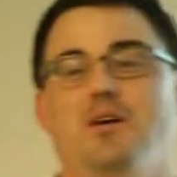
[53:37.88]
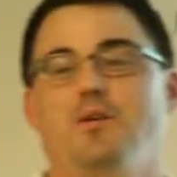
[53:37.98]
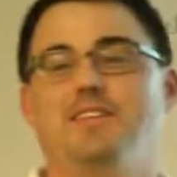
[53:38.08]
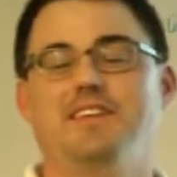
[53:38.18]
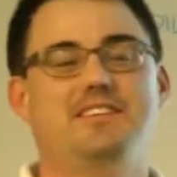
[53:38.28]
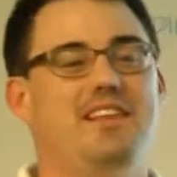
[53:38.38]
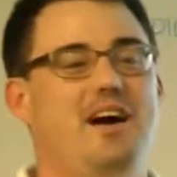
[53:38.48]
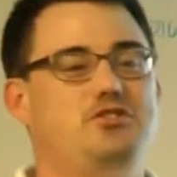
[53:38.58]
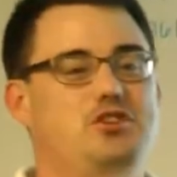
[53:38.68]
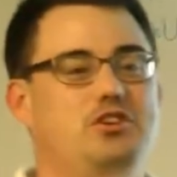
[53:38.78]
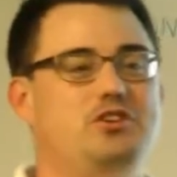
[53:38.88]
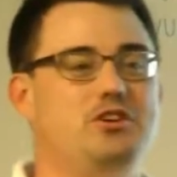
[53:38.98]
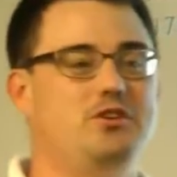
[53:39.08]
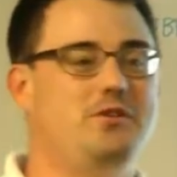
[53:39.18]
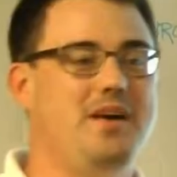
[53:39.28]
What this allows you to
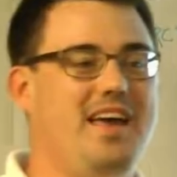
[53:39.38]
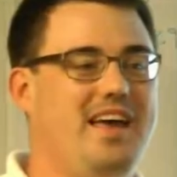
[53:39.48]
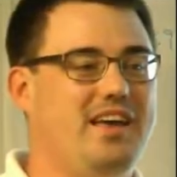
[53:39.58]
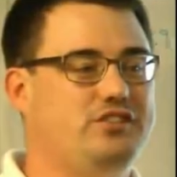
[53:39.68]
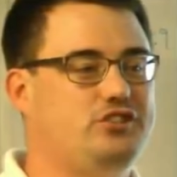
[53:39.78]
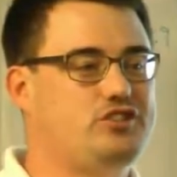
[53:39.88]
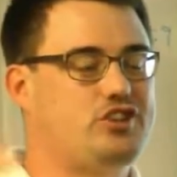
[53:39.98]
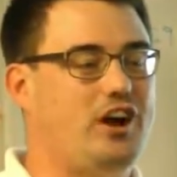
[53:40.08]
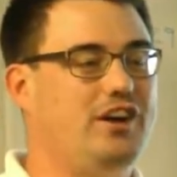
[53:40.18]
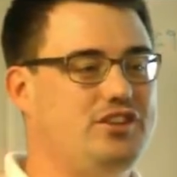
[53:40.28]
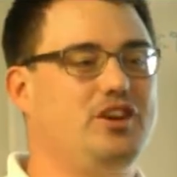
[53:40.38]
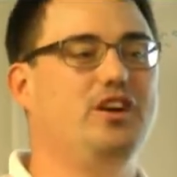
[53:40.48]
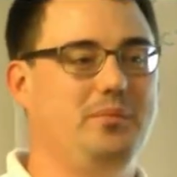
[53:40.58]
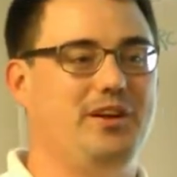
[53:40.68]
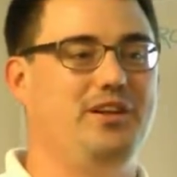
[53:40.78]
do is start a
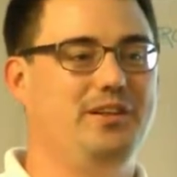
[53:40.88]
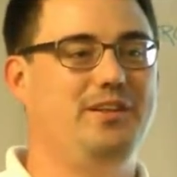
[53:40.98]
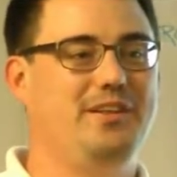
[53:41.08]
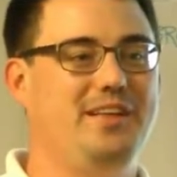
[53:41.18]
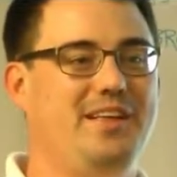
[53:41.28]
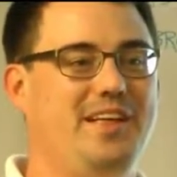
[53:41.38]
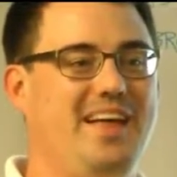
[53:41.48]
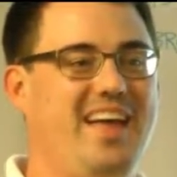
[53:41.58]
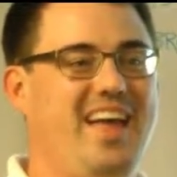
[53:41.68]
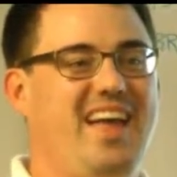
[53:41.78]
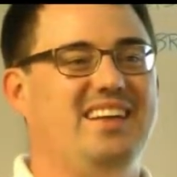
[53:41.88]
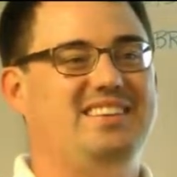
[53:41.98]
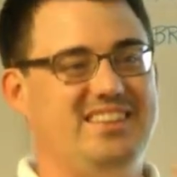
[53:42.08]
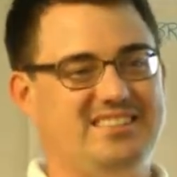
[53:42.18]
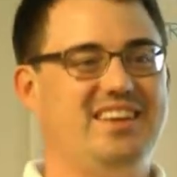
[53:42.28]
terminal,
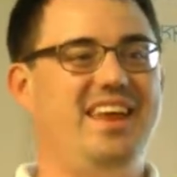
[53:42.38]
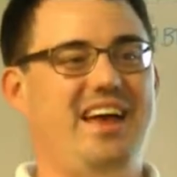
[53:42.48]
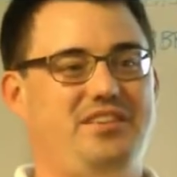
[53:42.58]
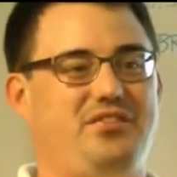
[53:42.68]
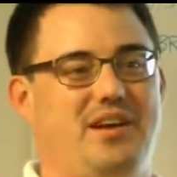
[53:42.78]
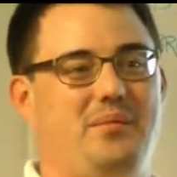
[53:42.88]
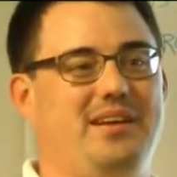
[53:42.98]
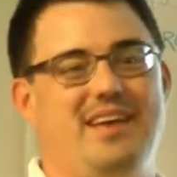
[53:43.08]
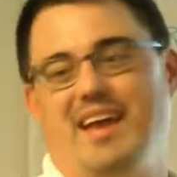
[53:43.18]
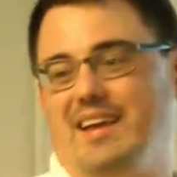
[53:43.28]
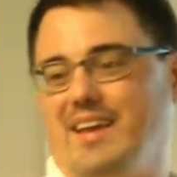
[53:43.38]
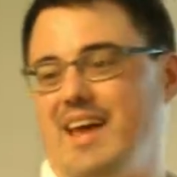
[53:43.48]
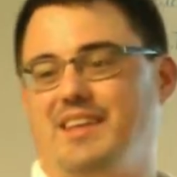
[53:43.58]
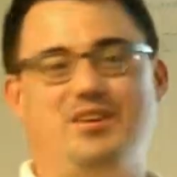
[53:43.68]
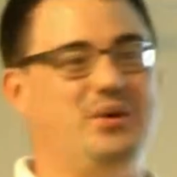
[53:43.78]
disconnect from it, and
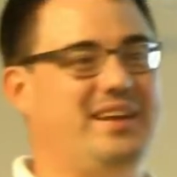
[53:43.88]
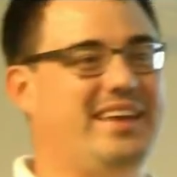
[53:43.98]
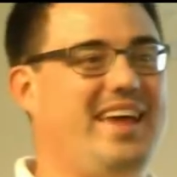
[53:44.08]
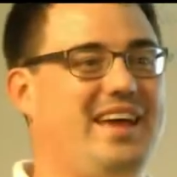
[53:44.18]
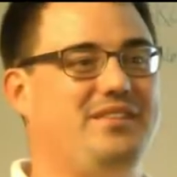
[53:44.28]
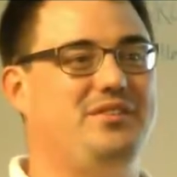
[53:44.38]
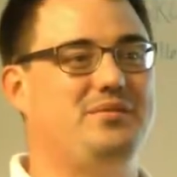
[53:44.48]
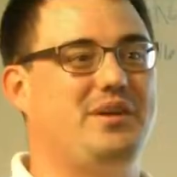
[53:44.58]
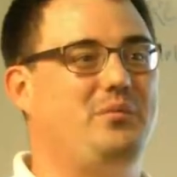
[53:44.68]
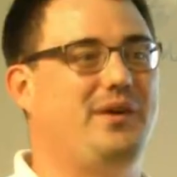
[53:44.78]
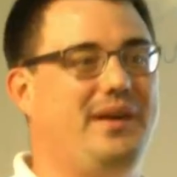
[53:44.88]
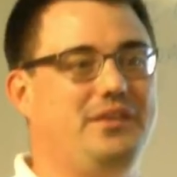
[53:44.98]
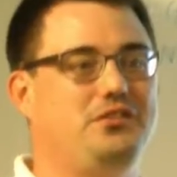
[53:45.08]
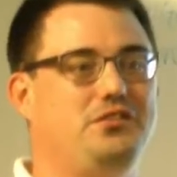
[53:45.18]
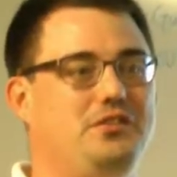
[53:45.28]
connect to it again from somewhere
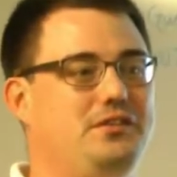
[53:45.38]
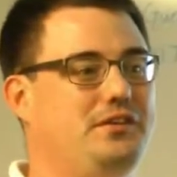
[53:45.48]
else.